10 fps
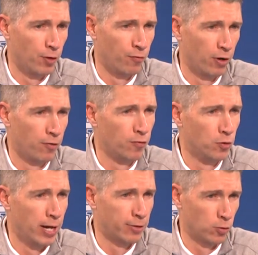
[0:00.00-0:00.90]
very
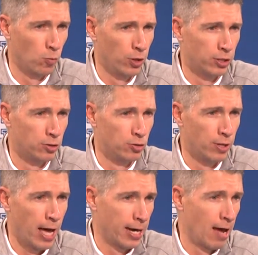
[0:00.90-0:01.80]
few guys are willing to do
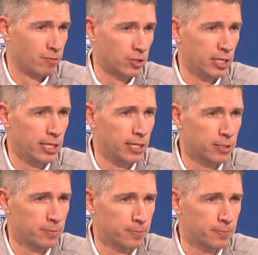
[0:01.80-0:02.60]
that, and obviously he is.